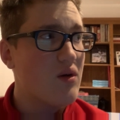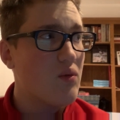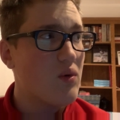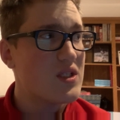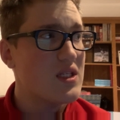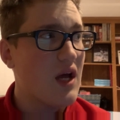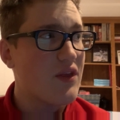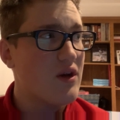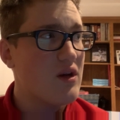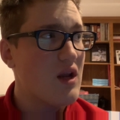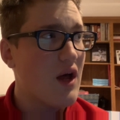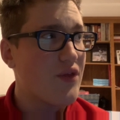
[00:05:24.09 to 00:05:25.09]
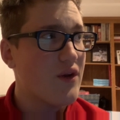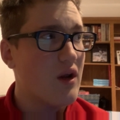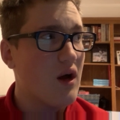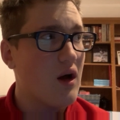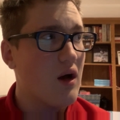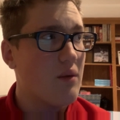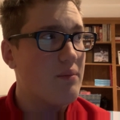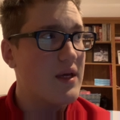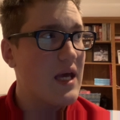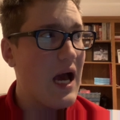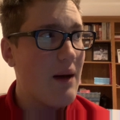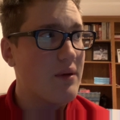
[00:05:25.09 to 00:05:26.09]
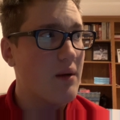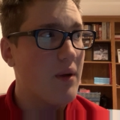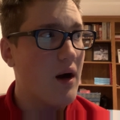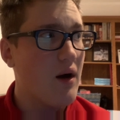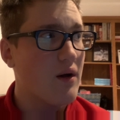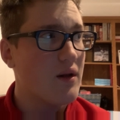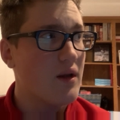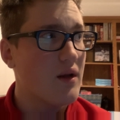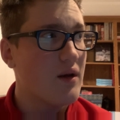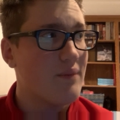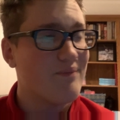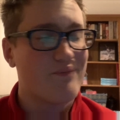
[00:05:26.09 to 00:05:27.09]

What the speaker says: Was nothing to be happy about. And